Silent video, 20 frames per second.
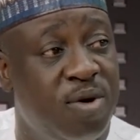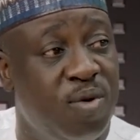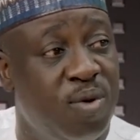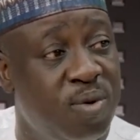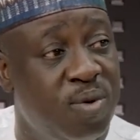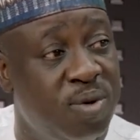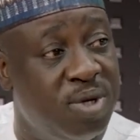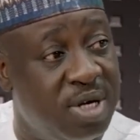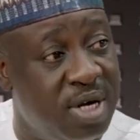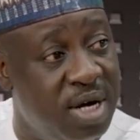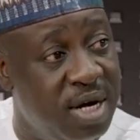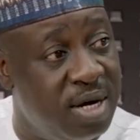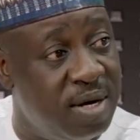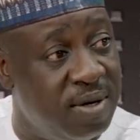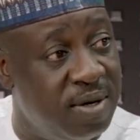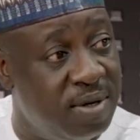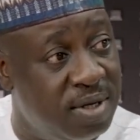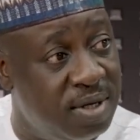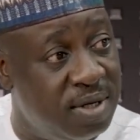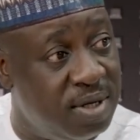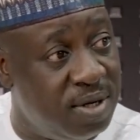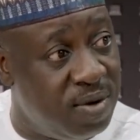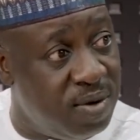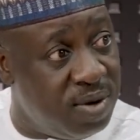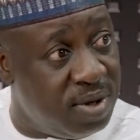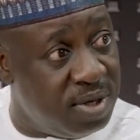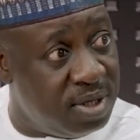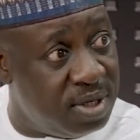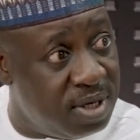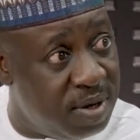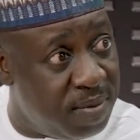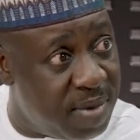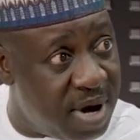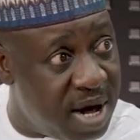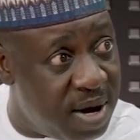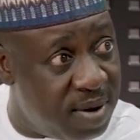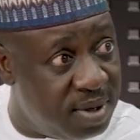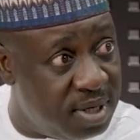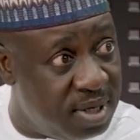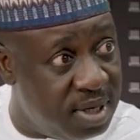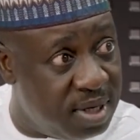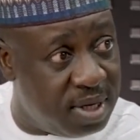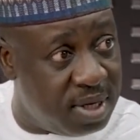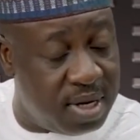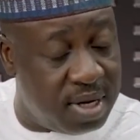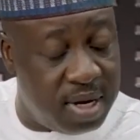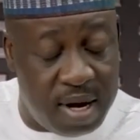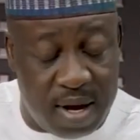to those skills, you know, in symbiotic